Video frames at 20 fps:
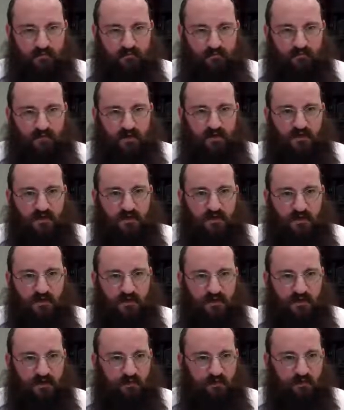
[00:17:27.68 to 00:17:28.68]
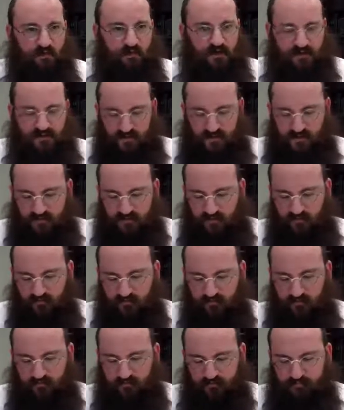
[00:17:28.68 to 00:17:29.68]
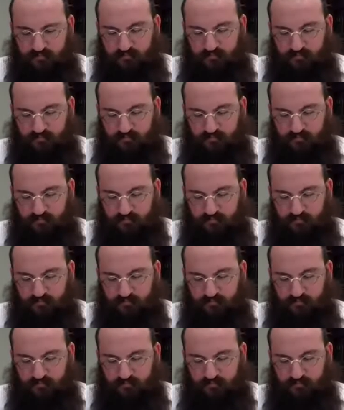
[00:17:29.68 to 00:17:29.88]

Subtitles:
Because where does this come from?